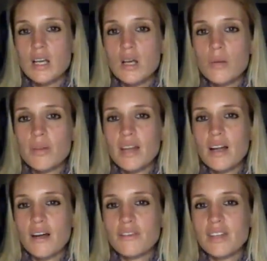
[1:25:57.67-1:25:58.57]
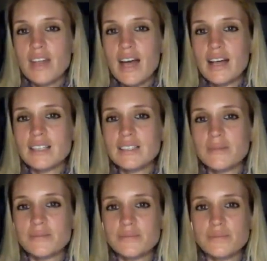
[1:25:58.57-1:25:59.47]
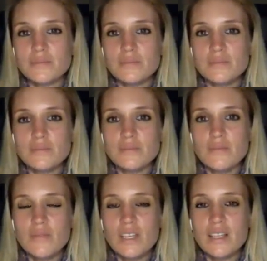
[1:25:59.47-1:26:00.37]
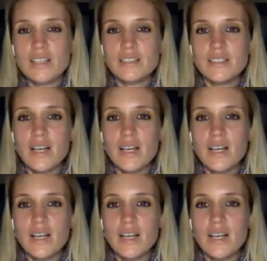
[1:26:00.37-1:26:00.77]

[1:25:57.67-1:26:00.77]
But then after that, there's